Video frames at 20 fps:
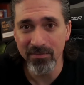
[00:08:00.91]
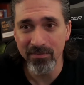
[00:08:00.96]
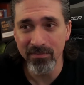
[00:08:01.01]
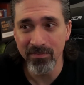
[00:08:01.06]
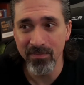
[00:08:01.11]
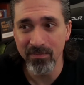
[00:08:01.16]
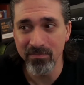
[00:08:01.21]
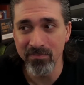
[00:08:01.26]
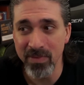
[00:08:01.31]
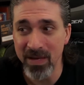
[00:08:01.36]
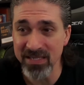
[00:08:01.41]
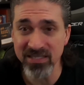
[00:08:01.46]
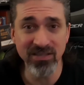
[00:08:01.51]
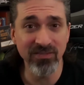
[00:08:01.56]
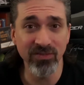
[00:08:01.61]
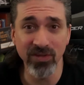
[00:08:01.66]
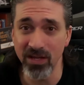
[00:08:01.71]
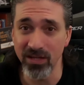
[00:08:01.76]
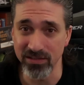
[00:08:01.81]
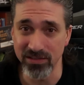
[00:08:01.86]
Best of
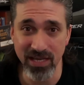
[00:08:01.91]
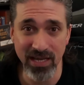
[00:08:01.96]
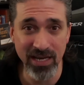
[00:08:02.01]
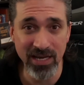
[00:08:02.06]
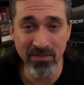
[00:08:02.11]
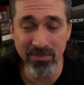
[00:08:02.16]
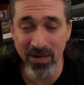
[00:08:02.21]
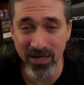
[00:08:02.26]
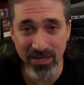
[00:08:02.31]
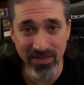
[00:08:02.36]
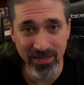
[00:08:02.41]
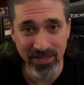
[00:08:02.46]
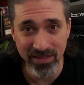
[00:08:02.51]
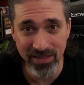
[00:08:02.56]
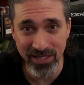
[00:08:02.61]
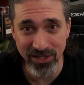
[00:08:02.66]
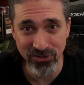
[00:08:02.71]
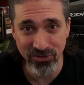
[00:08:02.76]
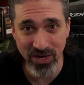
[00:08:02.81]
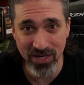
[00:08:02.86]
luck to anybody
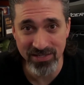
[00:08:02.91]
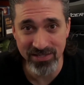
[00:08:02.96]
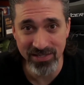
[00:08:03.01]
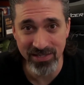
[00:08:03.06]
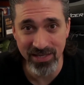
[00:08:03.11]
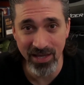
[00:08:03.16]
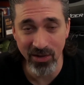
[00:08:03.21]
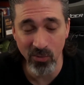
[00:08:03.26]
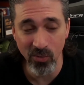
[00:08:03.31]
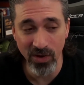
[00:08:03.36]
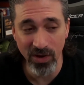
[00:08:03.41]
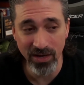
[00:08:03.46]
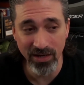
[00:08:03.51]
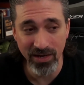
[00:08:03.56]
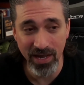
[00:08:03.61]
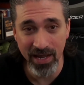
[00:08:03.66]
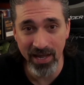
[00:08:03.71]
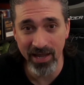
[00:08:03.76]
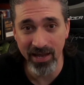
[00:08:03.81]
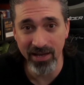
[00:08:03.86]
that tries to get one.
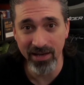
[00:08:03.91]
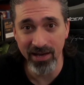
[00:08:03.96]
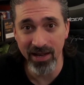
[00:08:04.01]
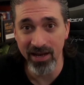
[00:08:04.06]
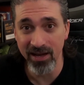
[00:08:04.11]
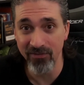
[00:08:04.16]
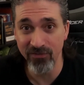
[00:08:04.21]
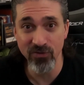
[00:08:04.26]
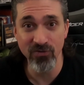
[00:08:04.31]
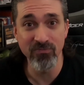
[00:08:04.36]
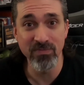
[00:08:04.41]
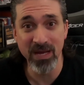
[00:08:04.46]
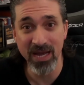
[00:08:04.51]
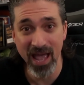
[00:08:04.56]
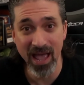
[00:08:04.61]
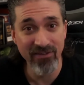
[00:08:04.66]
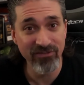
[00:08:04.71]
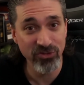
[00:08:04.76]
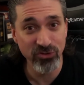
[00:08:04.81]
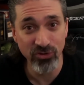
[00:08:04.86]
And if you've been
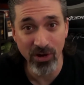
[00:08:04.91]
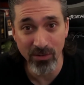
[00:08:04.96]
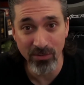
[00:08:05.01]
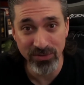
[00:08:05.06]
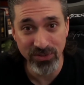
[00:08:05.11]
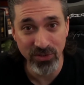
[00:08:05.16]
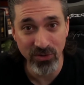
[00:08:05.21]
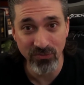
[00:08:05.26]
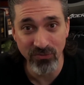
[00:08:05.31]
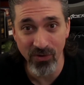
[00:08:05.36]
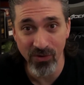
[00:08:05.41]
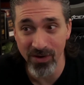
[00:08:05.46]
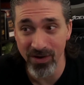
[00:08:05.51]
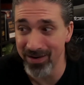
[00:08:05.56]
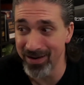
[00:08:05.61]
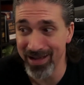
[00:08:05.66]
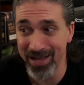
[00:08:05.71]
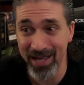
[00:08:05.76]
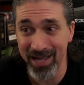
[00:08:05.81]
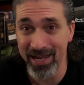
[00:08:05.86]
having trouble so far,
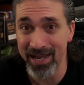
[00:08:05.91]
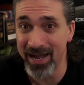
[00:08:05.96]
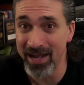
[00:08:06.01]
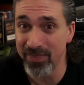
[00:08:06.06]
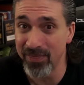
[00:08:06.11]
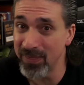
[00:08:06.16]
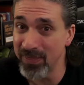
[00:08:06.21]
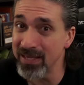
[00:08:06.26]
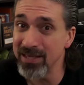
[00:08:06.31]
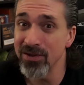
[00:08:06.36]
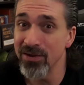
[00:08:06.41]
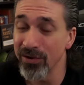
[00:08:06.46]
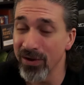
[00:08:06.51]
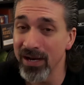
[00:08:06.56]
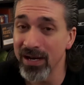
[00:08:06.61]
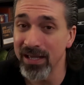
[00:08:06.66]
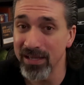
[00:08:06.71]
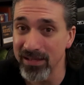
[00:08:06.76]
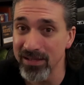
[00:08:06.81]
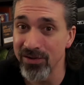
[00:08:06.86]
I think you're
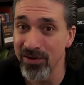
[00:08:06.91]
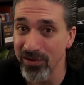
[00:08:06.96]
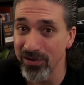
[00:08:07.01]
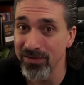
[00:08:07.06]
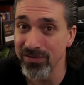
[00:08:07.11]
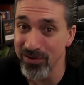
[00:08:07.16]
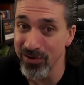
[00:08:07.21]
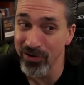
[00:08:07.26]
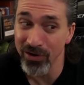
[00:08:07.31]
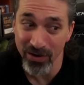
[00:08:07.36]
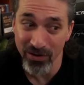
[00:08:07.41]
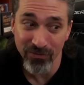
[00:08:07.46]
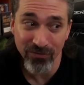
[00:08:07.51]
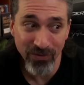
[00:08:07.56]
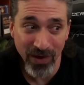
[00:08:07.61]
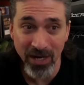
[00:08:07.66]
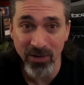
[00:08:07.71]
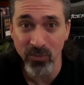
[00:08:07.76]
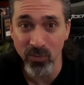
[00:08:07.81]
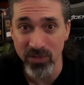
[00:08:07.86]
gonna
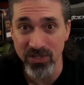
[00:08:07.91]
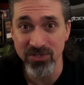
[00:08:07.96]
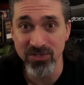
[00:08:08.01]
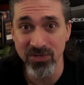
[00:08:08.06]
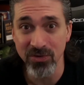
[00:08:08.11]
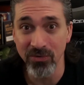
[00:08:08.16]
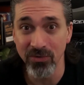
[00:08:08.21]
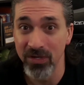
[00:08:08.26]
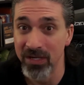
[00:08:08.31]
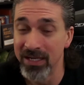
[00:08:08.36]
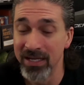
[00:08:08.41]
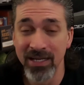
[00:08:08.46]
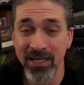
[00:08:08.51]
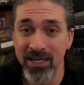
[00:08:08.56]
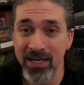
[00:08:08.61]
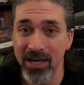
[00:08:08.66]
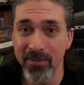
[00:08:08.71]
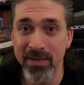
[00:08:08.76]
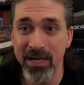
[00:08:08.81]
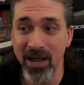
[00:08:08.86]
find one soon.
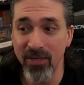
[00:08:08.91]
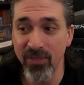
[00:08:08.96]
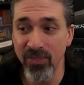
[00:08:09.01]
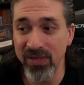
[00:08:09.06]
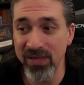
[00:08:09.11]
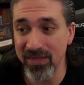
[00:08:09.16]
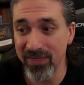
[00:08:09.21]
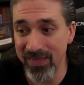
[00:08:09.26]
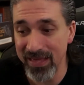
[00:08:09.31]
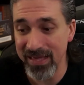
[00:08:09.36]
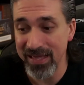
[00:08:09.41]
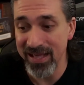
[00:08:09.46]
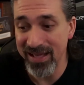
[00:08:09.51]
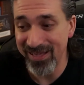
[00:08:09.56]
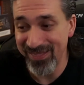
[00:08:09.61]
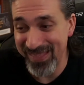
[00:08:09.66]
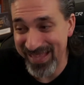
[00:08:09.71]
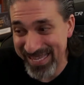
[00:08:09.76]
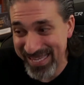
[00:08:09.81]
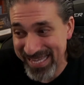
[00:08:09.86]
I mean, I think
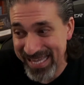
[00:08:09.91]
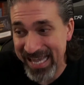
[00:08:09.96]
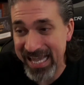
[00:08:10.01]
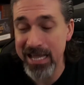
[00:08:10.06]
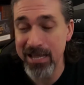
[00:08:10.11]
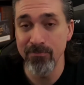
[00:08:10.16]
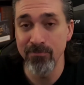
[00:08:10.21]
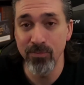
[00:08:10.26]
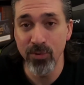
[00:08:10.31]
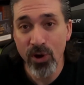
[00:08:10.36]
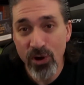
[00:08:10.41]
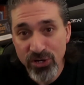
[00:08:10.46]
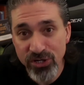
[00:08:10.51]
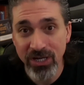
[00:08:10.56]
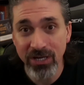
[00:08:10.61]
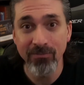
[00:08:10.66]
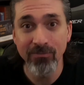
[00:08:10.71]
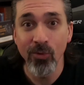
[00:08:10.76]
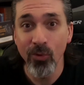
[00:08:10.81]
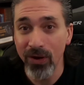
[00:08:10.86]
they keep
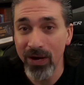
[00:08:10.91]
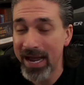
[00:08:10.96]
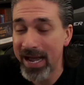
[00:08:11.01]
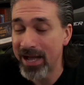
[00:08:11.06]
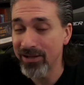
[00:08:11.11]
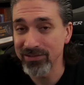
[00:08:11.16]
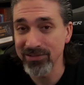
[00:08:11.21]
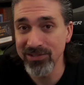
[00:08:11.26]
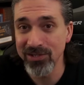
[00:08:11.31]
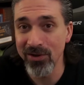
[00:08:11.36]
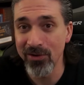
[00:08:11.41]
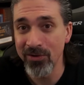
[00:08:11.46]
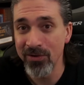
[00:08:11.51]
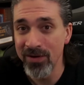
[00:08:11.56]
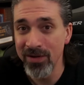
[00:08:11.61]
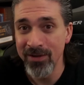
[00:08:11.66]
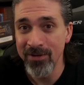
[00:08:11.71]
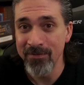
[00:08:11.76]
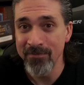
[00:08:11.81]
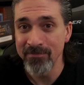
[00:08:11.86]
pushing more out, so
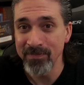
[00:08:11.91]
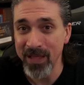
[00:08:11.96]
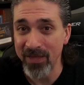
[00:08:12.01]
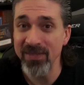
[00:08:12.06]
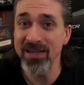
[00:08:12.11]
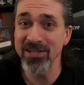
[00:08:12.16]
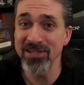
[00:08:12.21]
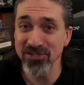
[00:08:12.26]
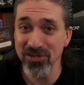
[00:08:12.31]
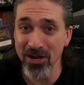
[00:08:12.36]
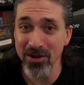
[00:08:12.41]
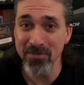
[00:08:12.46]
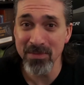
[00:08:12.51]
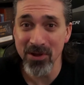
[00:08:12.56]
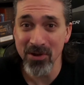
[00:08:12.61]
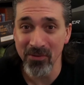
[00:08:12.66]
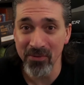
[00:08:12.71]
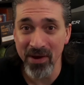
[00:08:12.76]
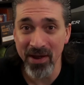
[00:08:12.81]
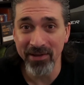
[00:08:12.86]
I think it's going to be
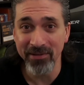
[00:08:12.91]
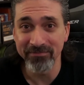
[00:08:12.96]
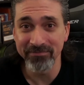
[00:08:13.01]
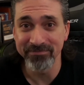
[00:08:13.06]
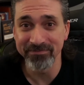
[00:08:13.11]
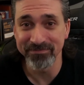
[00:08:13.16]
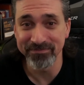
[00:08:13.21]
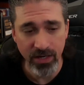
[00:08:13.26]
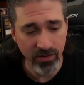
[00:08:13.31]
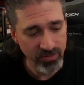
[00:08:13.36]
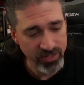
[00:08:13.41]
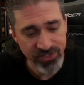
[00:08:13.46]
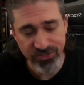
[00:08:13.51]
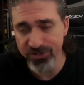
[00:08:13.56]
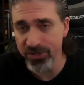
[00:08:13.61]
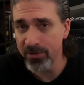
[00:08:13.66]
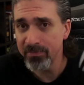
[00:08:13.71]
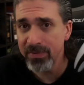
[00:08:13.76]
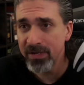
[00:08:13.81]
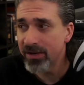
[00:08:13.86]
all right. Let's
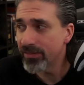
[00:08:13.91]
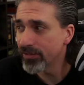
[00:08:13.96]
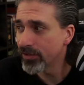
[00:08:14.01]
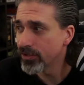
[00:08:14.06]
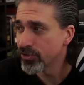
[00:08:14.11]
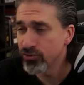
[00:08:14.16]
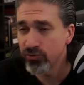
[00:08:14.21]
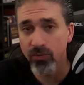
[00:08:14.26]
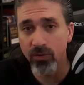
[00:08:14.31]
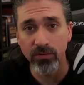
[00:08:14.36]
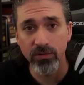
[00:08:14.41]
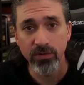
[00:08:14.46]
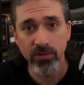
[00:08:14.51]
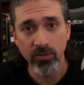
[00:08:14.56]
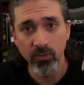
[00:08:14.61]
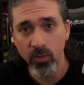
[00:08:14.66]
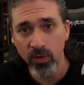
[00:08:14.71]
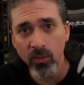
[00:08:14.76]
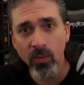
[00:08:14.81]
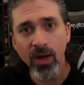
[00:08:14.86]
jump into the controller.
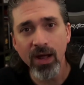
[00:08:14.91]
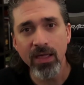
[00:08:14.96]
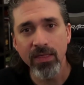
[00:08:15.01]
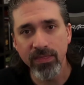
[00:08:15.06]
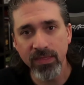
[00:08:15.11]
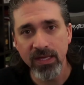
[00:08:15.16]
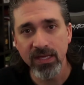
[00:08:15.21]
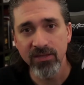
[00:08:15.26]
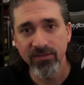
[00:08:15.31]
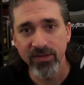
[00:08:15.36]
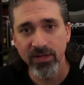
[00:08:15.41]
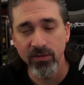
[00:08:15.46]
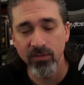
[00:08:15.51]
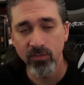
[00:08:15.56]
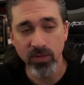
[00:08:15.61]
What do I think of it?